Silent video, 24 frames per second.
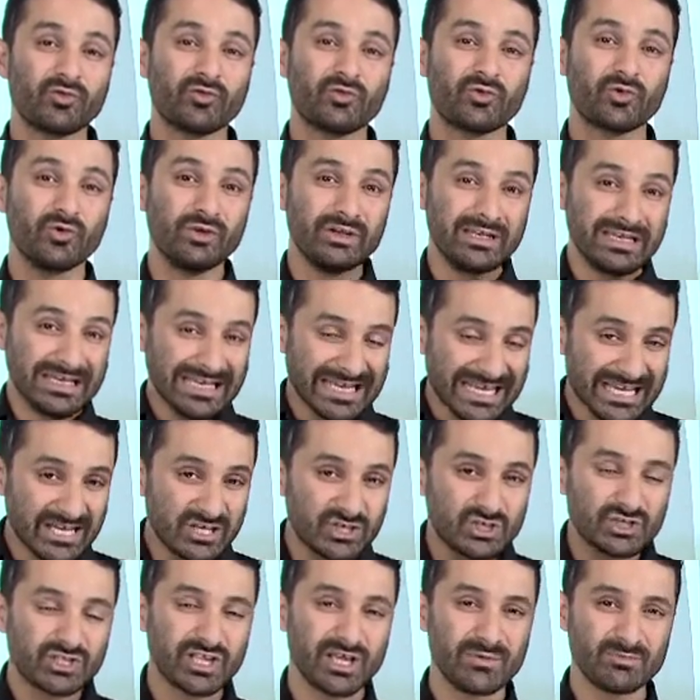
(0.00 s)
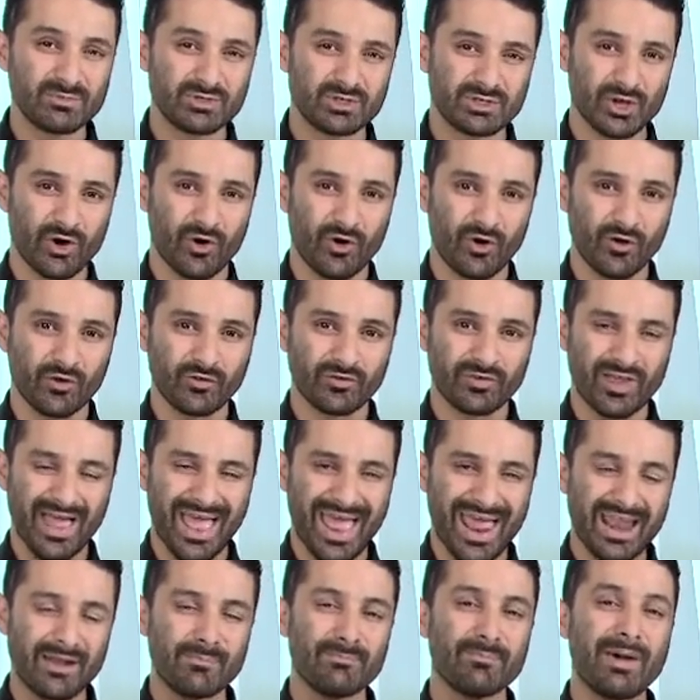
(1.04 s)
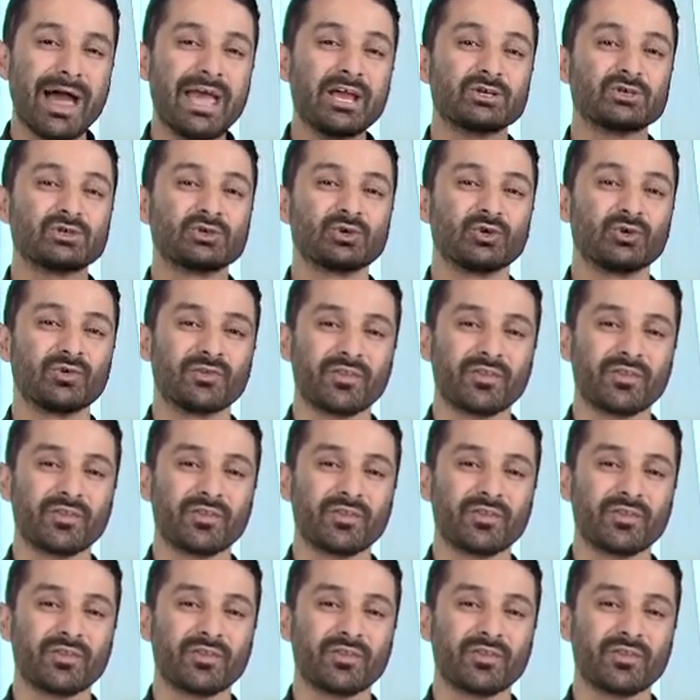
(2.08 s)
to niche themselves and make sure